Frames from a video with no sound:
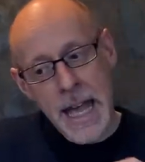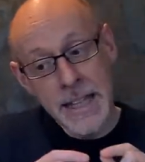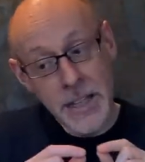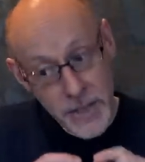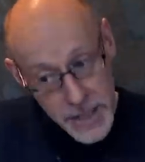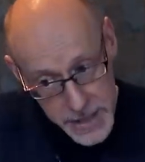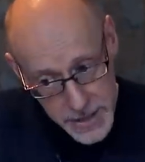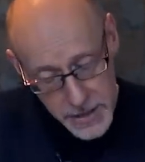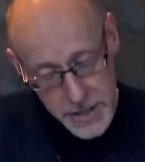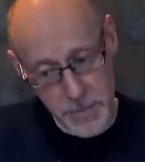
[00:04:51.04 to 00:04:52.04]
And there
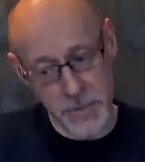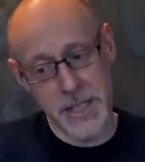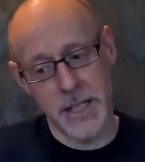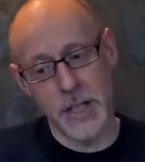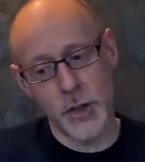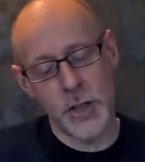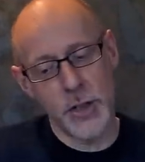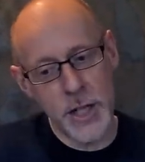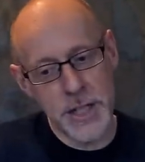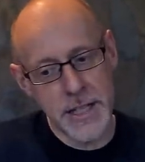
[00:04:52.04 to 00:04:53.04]
is some research
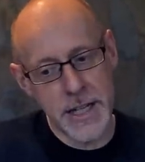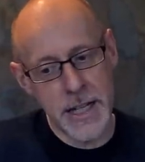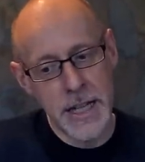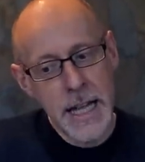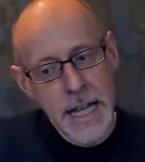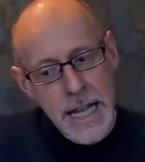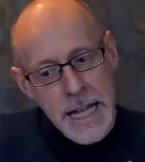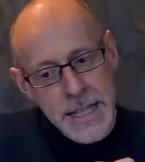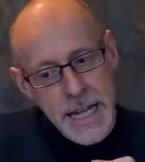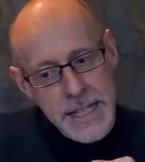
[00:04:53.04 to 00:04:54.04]
suggesting
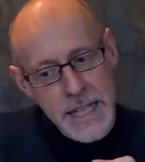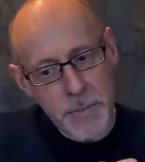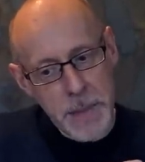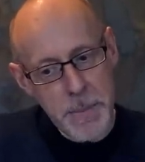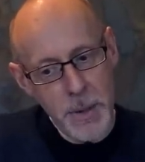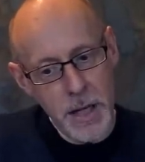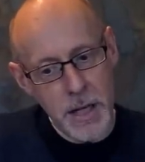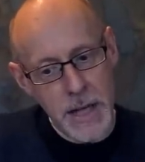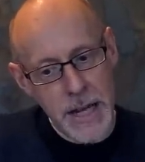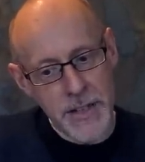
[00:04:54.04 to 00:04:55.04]
that if people
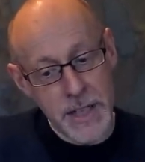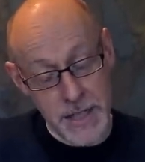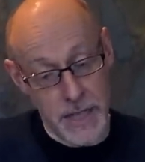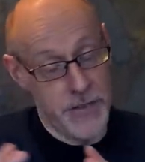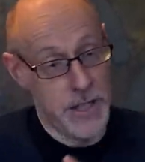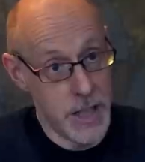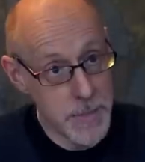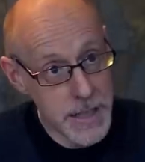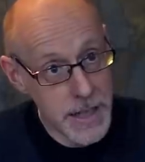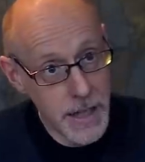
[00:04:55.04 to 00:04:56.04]
are having a tough time
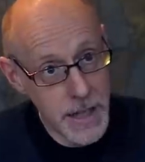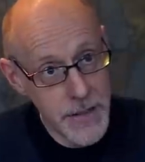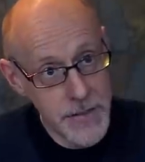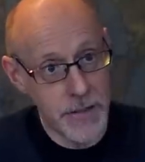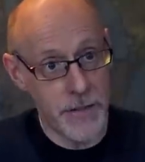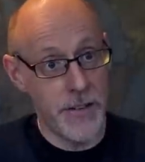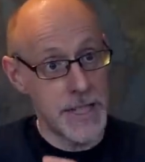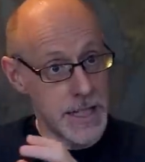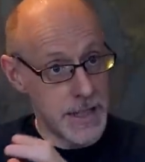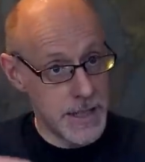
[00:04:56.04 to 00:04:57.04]
in their lives, if they're
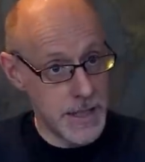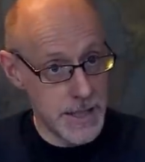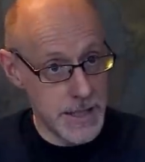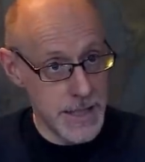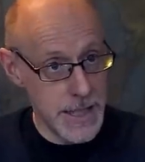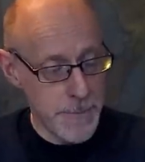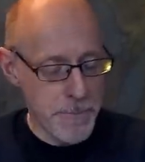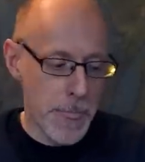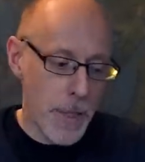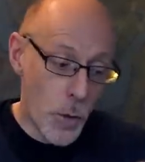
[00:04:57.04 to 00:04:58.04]
facing uncertainty,
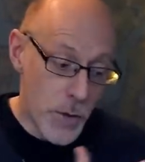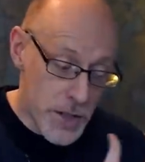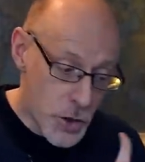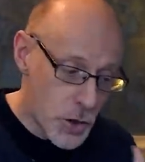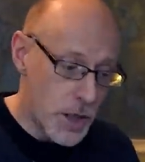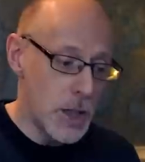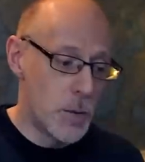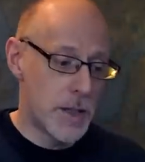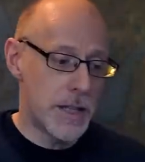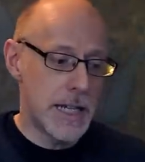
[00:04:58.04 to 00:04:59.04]
or as a
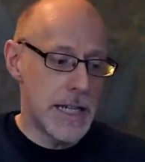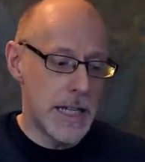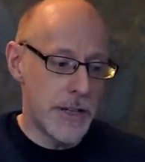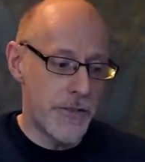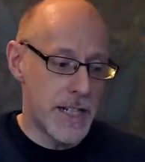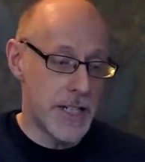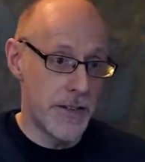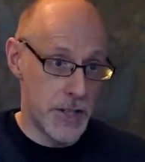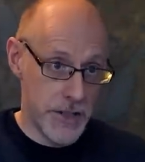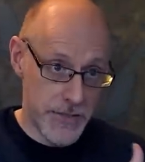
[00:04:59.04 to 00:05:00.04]
child they faced a
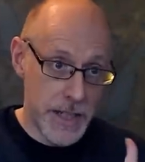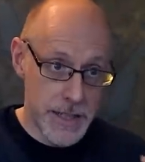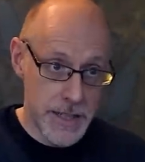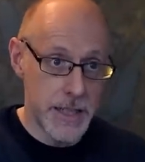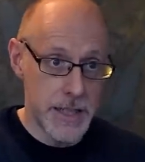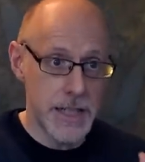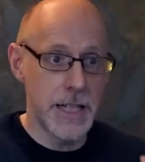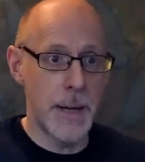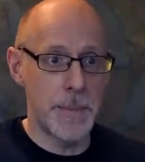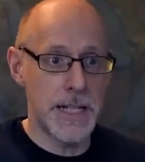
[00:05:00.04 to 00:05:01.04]
lot of uncertainty
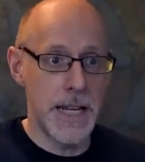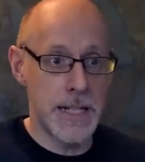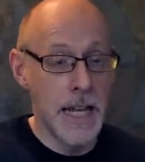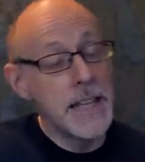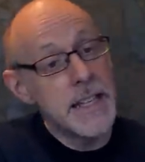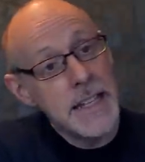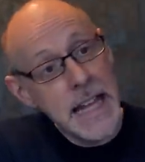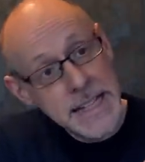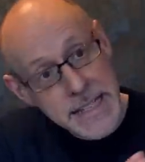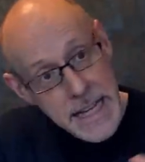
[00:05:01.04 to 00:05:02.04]
and upset, then
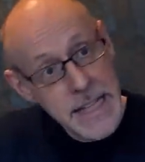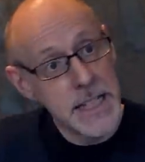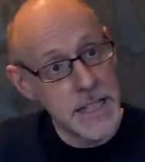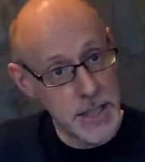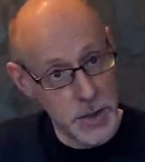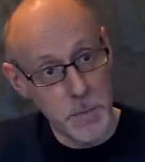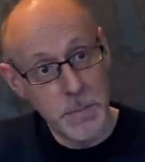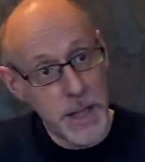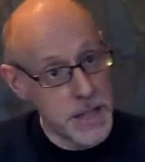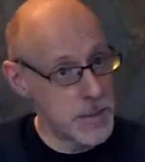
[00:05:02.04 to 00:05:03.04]
that tends to
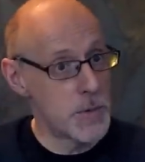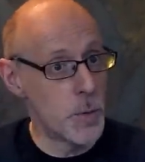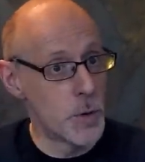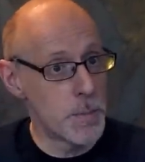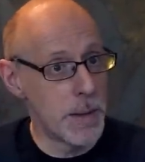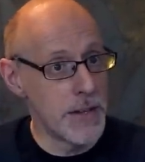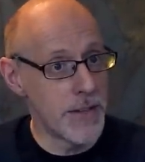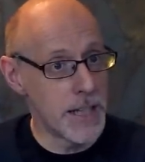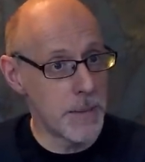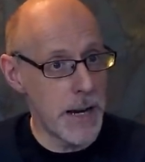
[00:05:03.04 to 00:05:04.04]
bias them towards believing in the